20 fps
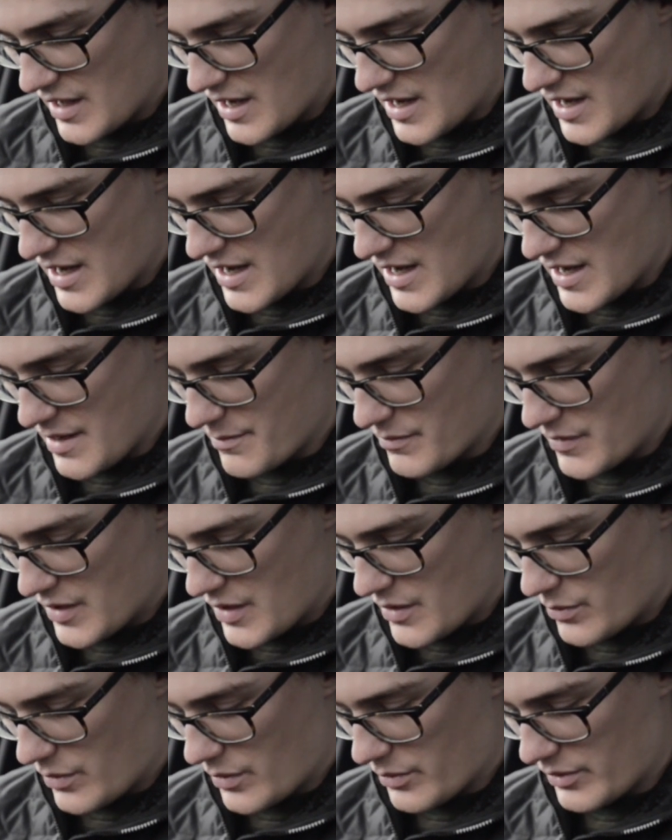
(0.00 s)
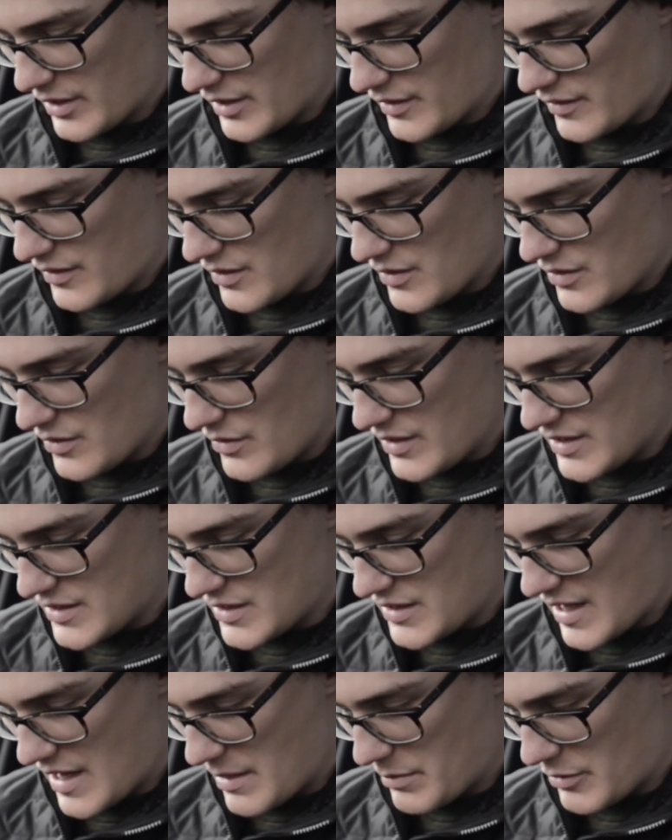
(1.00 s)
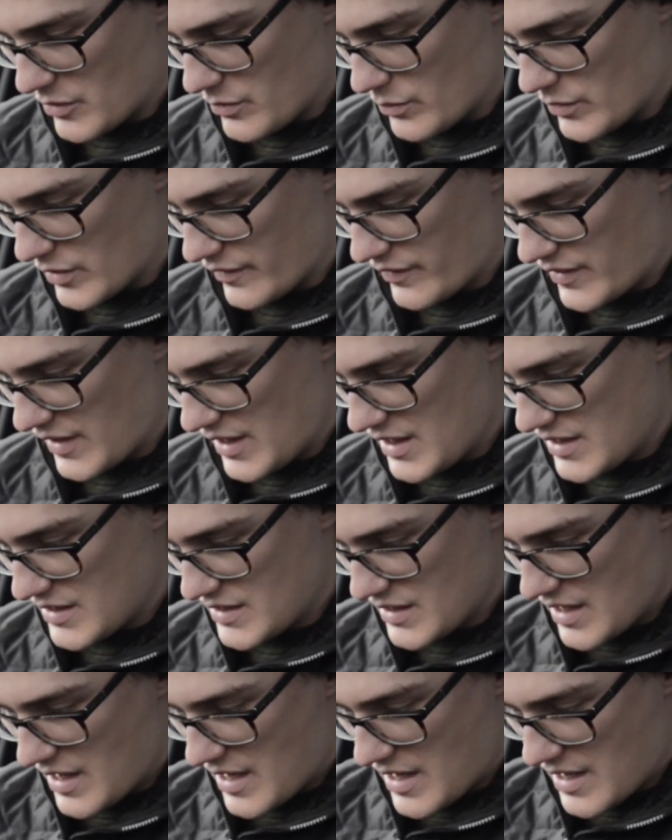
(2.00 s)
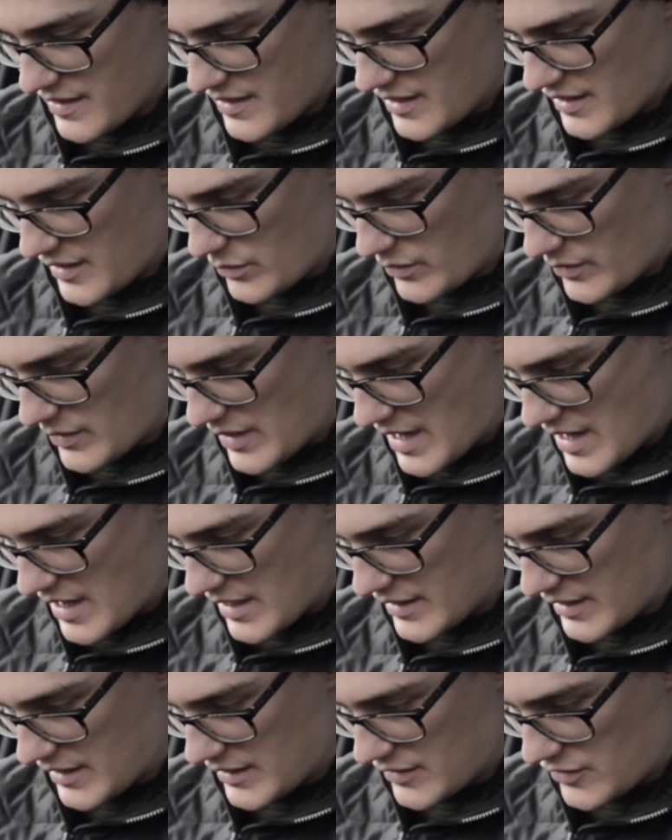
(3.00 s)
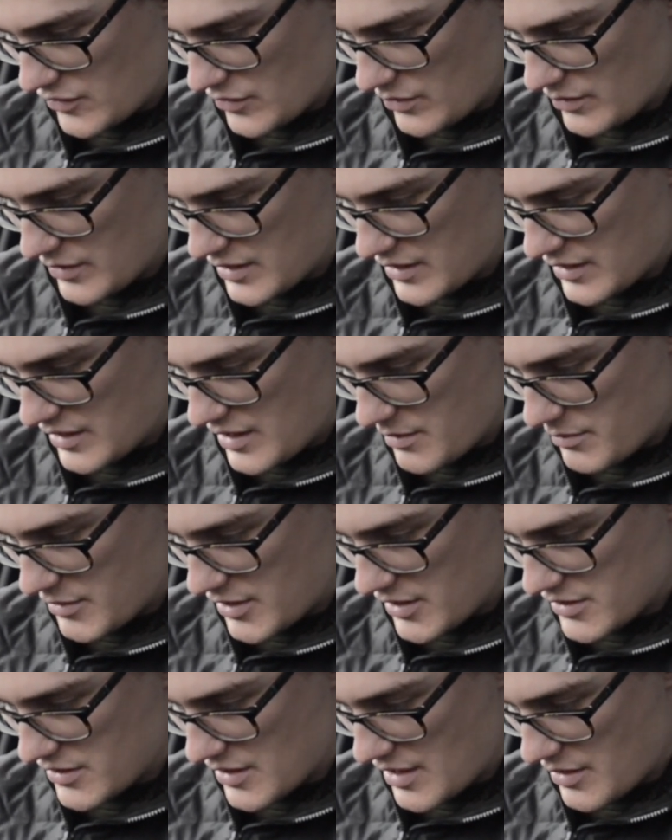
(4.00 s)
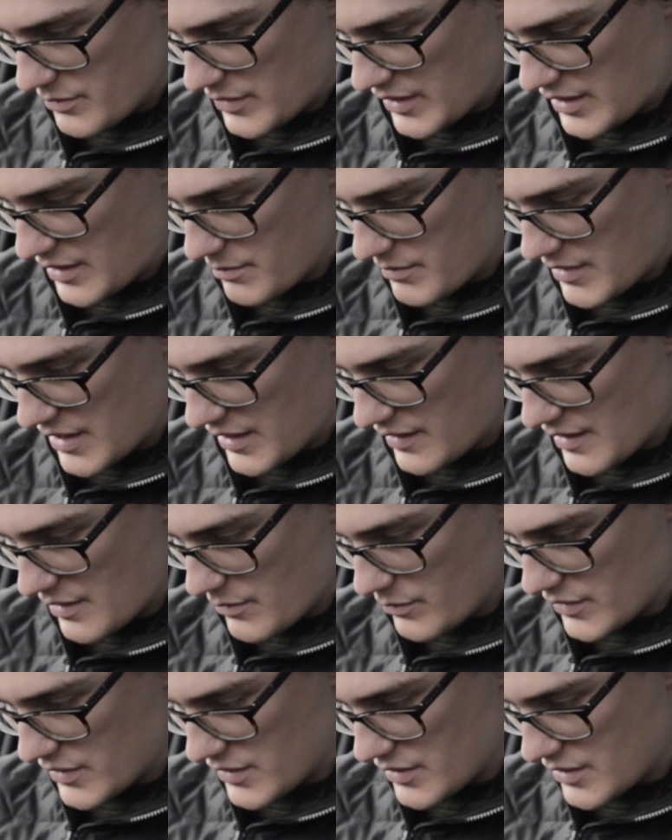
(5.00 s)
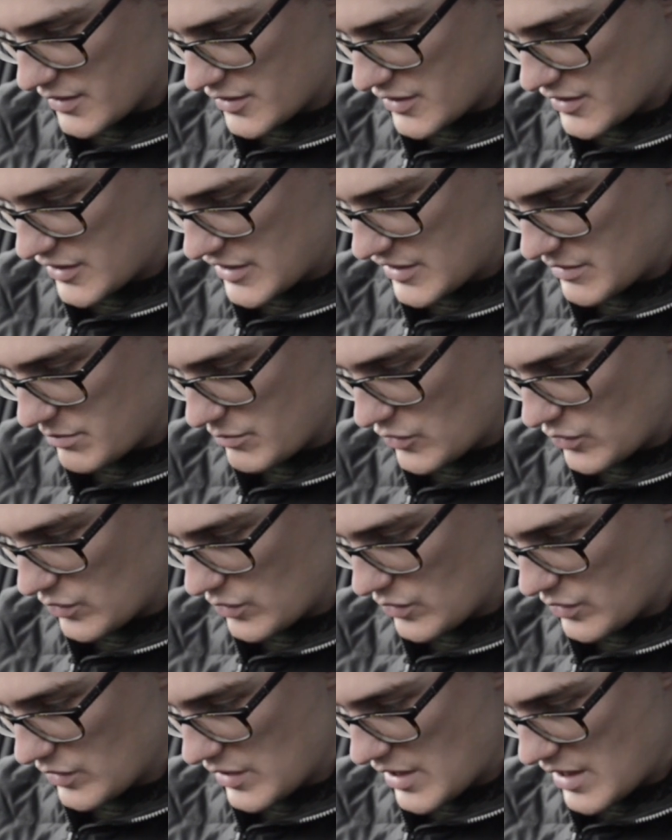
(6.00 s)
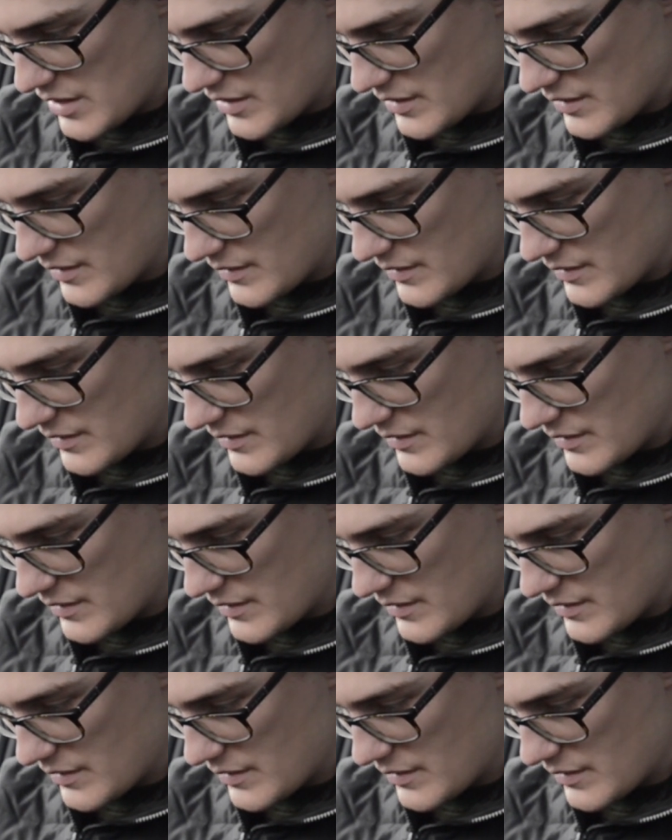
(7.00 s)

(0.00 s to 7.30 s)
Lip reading: What we're going to do is tap on one of these, and then it will add it to our image, and we can make that one smaller.